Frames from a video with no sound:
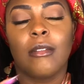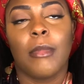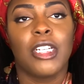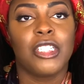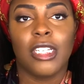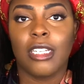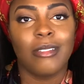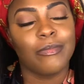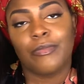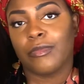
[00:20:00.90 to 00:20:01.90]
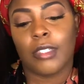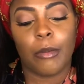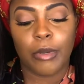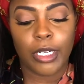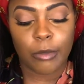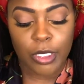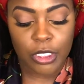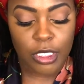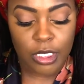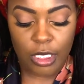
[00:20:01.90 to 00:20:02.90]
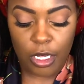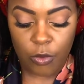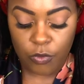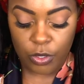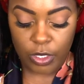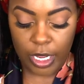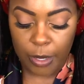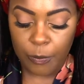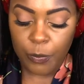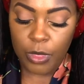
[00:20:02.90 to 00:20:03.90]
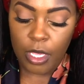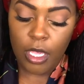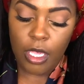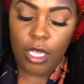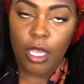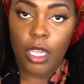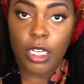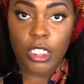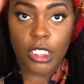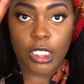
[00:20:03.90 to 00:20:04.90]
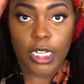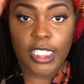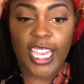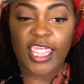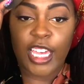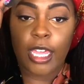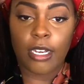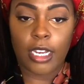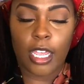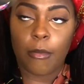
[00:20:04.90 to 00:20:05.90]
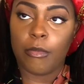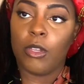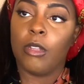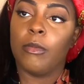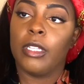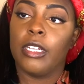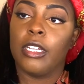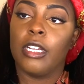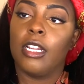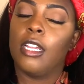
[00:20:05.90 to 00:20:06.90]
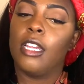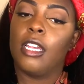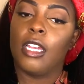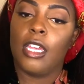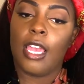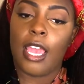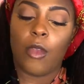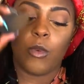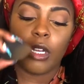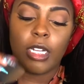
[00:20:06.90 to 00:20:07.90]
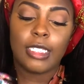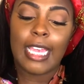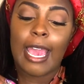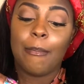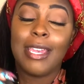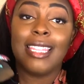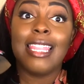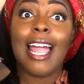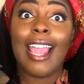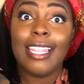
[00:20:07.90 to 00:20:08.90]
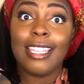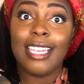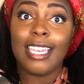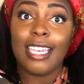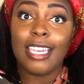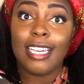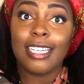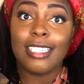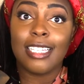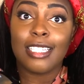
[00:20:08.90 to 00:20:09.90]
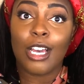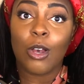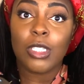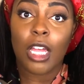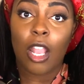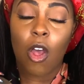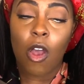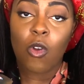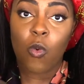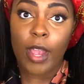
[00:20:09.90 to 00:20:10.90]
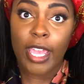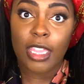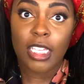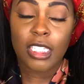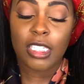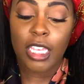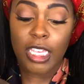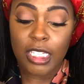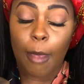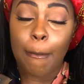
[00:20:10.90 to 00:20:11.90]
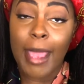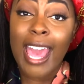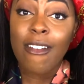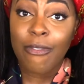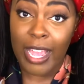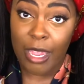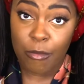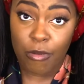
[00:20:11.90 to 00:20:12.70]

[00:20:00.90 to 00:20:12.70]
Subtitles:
my chin, I'm pretty much good to go for the day. Just gonna take that damp beauty blender and we're gonna tap it lightly because this goes a long way. This is a mattifying